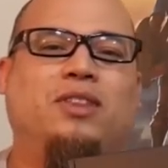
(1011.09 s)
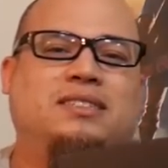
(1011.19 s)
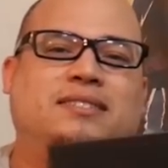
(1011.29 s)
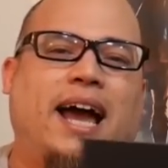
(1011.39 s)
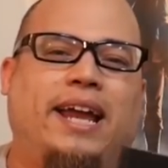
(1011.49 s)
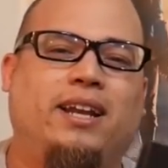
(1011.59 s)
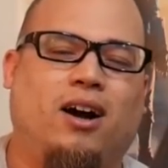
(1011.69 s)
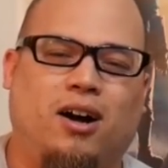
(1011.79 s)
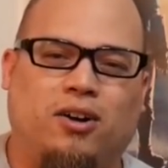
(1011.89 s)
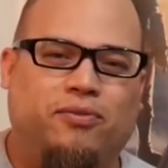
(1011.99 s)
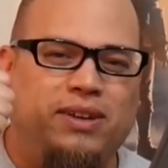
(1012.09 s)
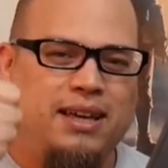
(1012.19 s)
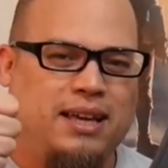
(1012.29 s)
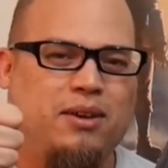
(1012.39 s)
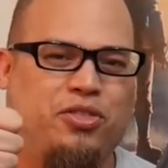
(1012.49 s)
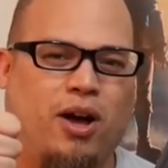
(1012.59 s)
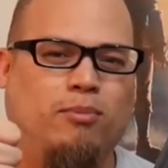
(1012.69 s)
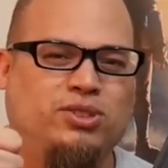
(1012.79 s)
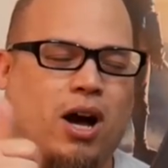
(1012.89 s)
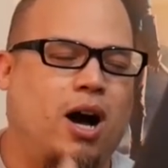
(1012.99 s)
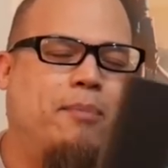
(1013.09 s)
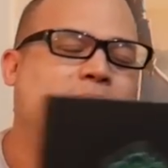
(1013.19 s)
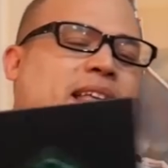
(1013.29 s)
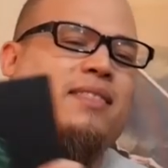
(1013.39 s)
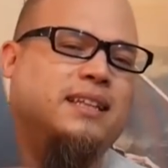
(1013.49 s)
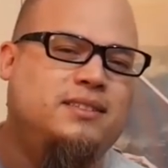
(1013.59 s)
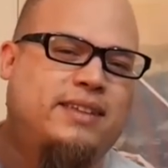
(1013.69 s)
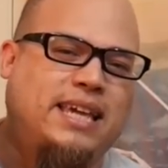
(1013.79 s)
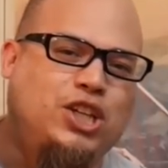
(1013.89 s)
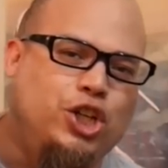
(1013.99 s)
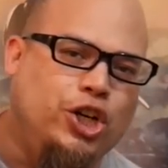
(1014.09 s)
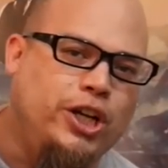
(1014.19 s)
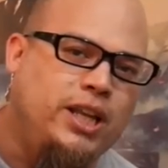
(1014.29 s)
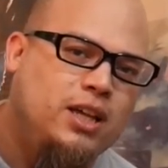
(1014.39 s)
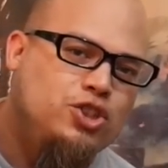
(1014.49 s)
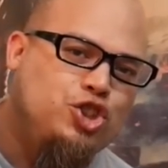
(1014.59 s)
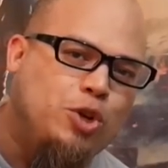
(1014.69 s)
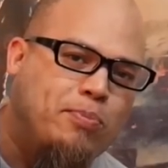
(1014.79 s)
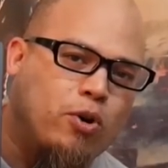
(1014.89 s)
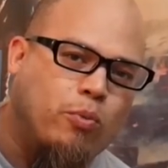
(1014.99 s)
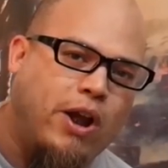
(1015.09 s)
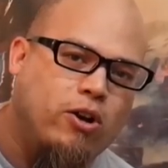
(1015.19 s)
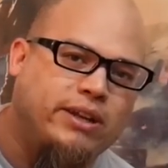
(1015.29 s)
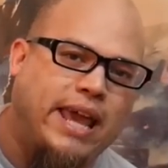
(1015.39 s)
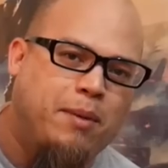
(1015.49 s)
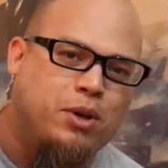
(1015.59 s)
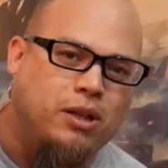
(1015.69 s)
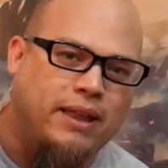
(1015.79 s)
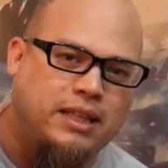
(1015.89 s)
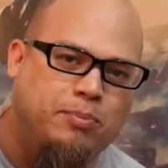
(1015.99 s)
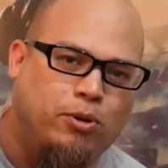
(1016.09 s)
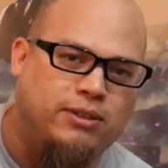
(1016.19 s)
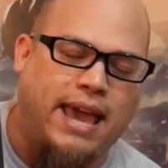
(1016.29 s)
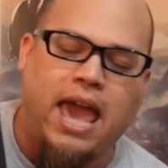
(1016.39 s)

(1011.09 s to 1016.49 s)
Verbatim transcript: the side of thumbs up. This is a good Super Rare Game collectible to